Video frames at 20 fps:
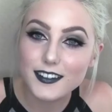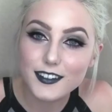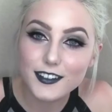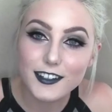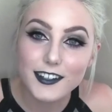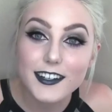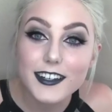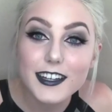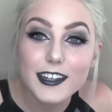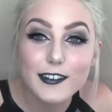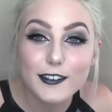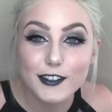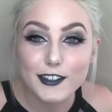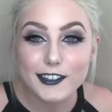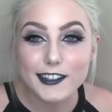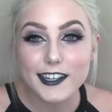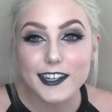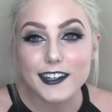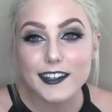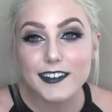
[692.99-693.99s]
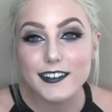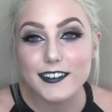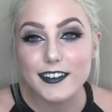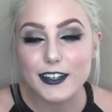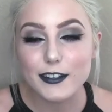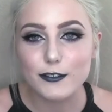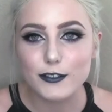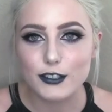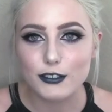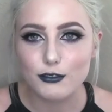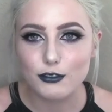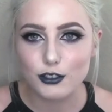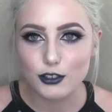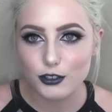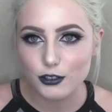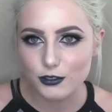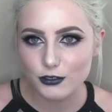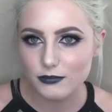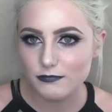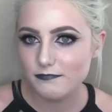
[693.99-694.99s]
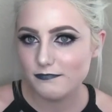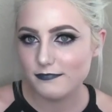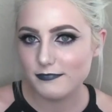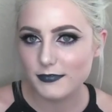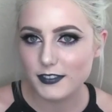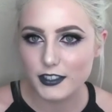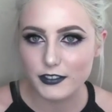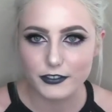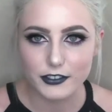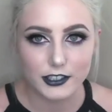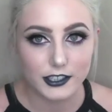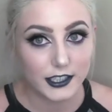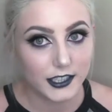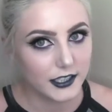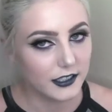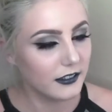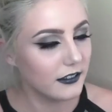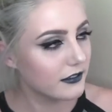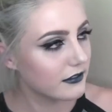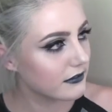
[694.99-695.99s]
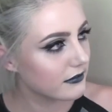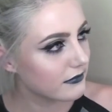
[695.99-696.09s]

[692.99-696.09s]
Look if you did, if you do, if you did.